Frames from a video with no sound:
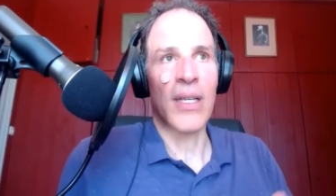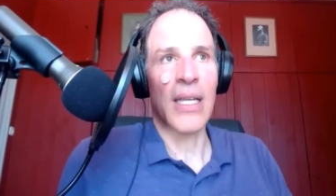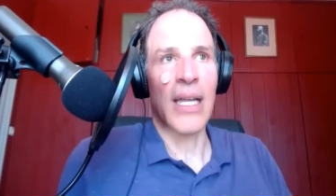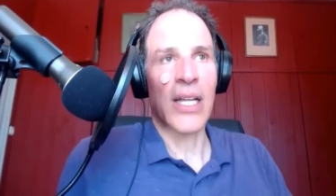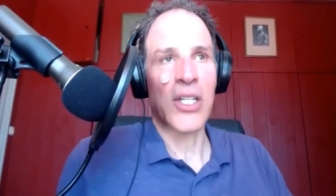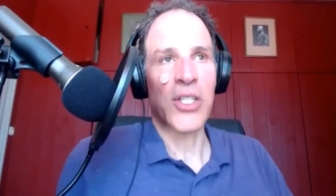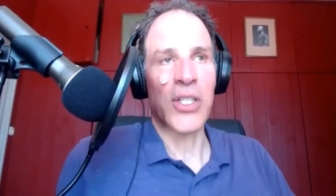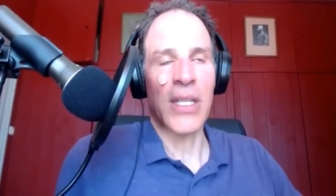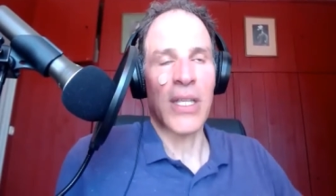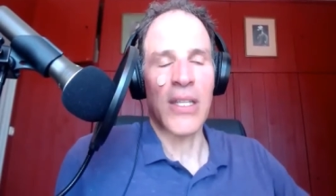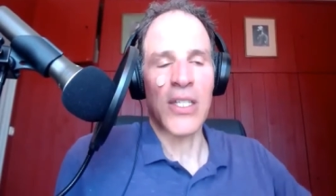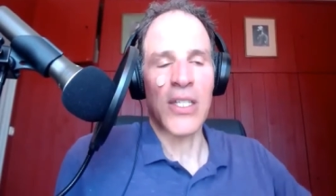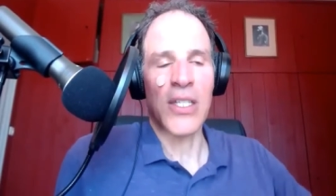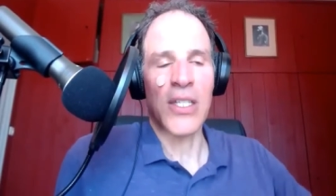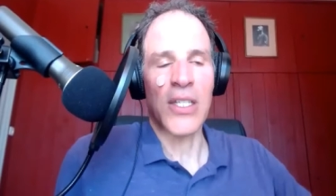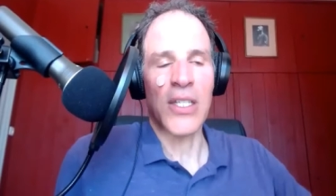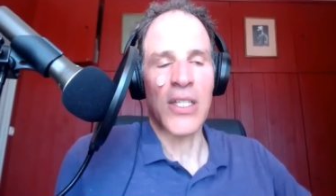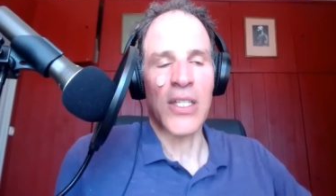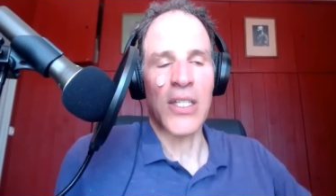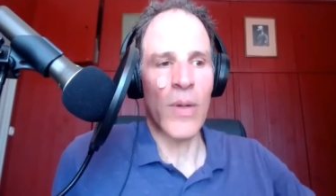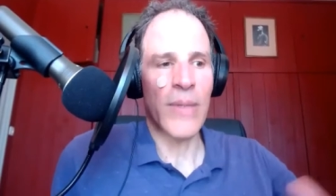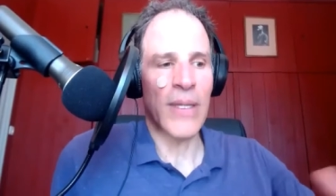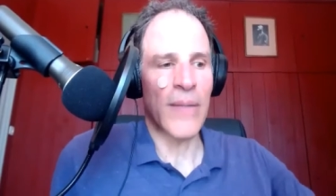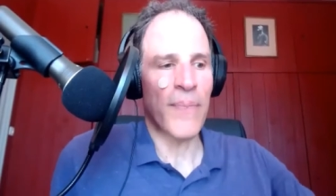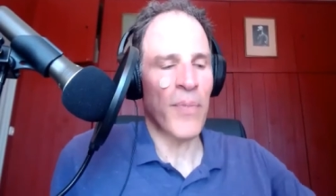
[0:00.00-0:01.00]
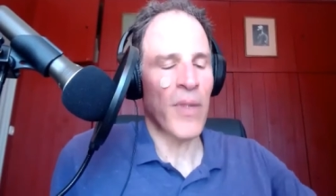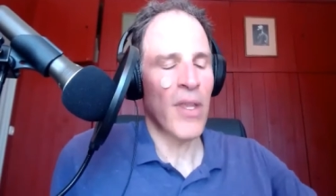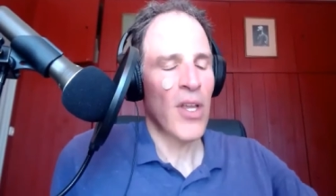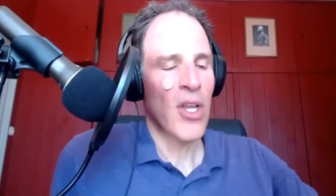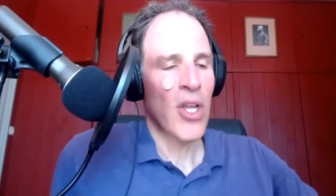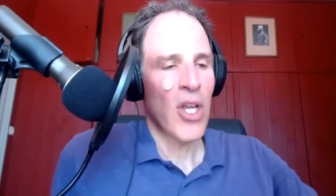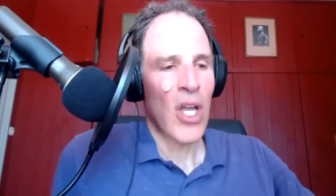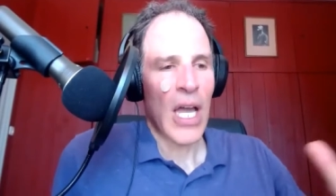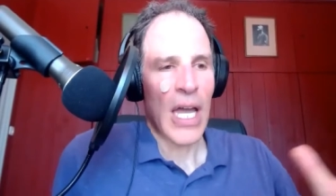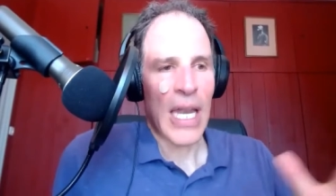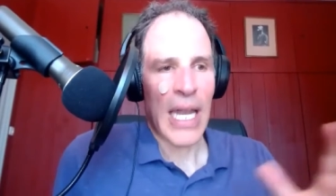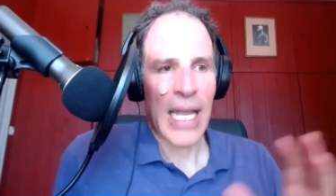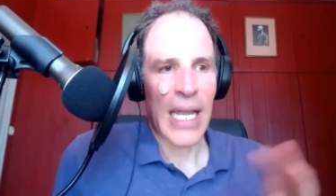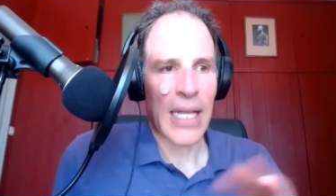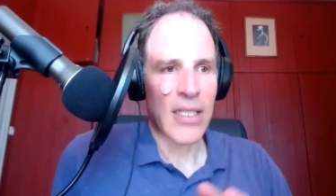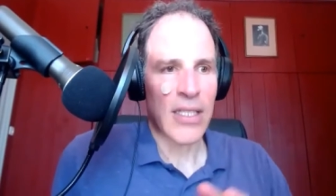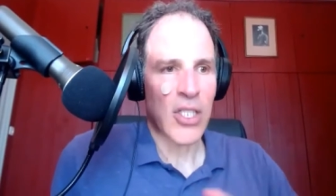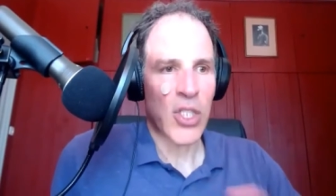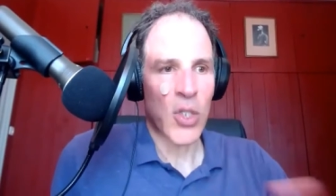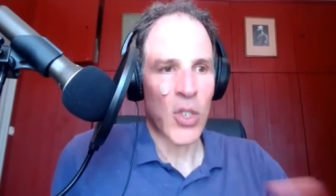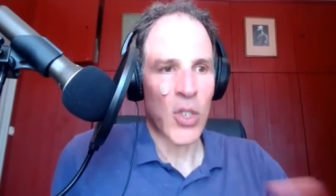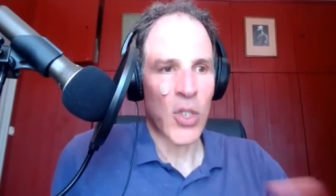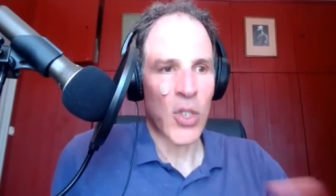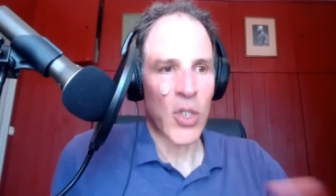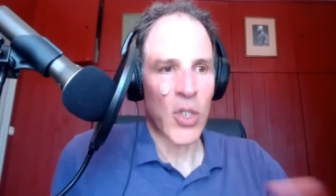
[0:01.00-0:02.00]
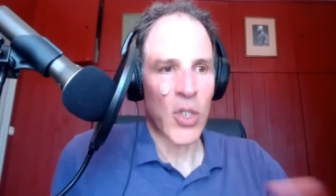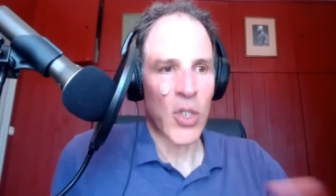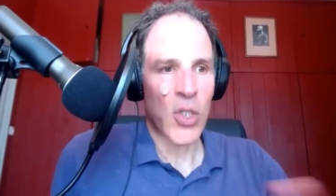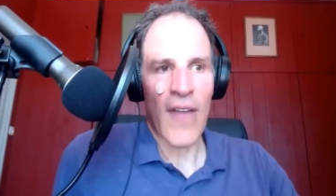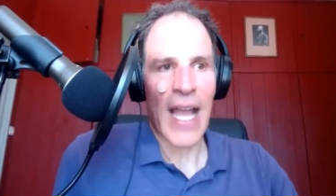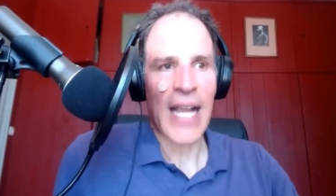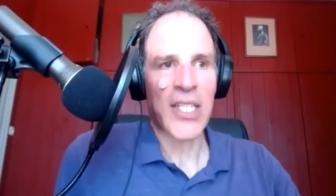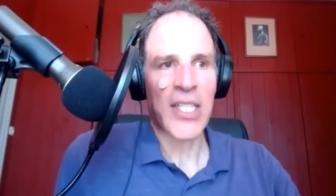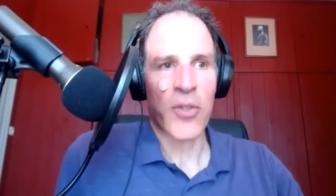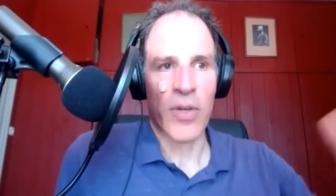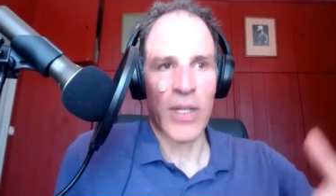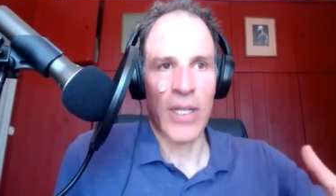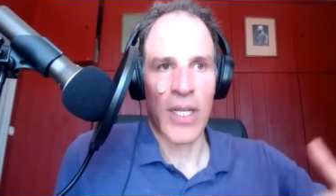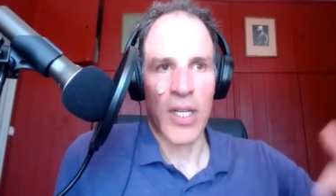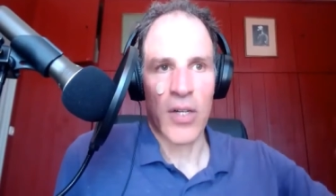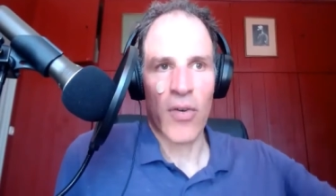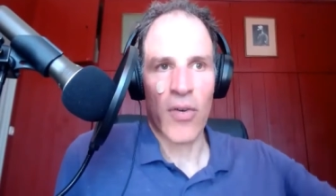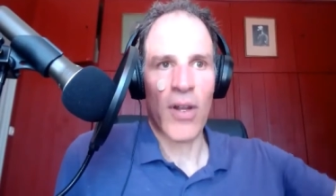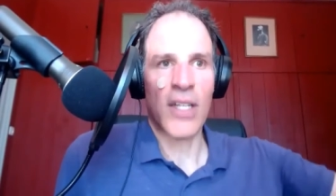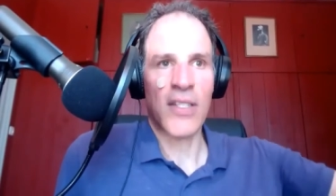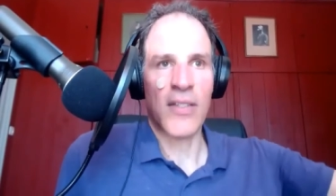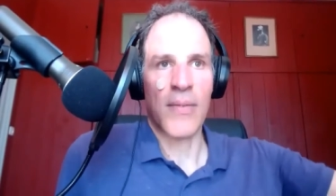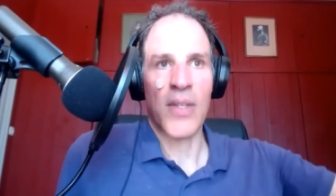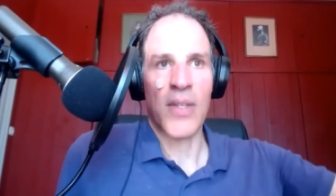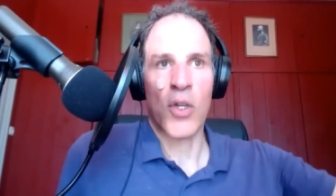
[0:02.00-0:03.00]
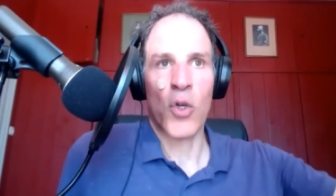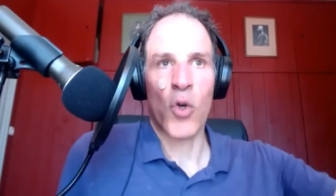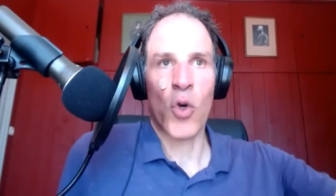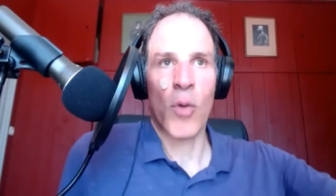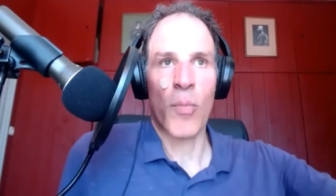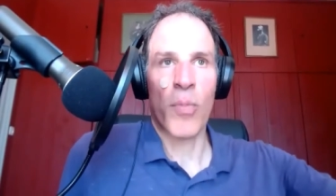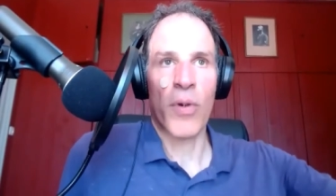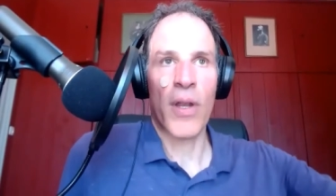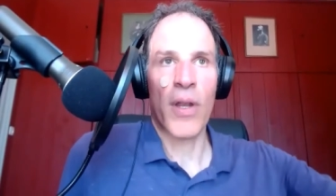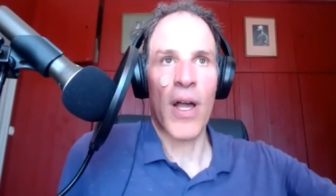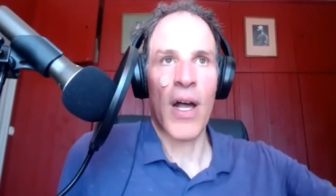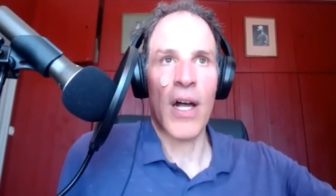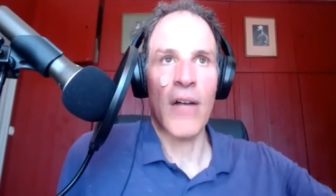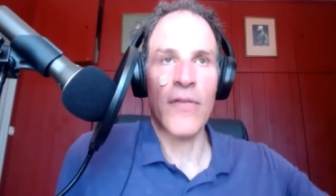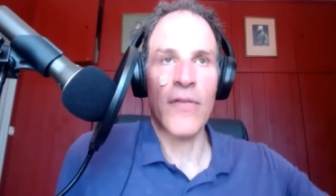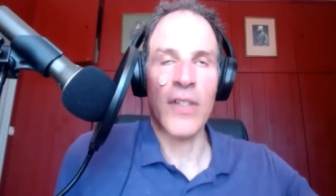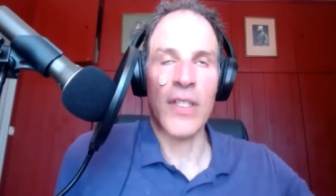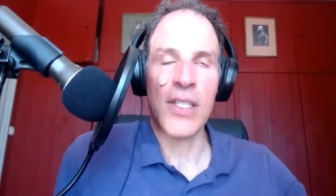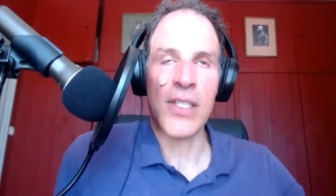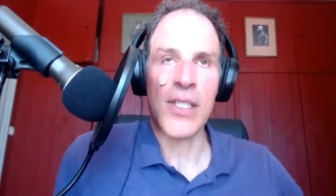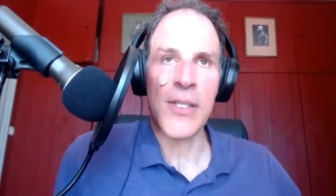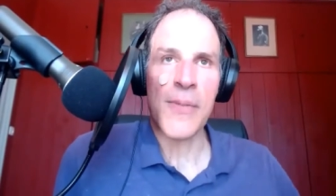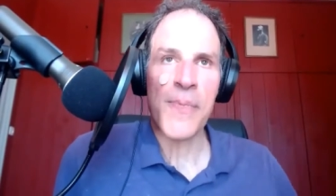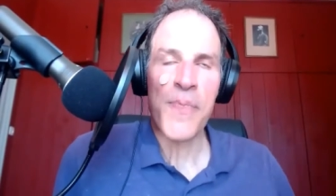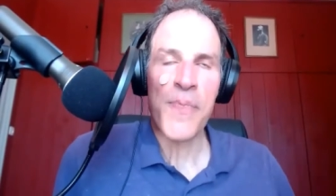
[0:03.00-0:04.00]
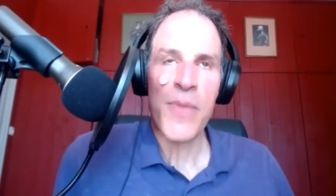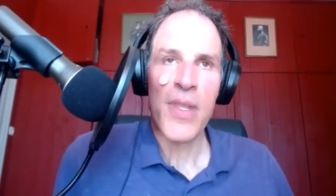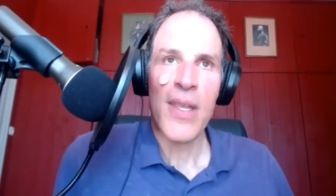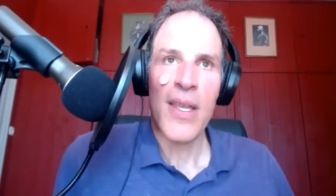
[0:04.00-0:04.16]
Actually, there's a woman, and I got to tour the factory across from the corporate office,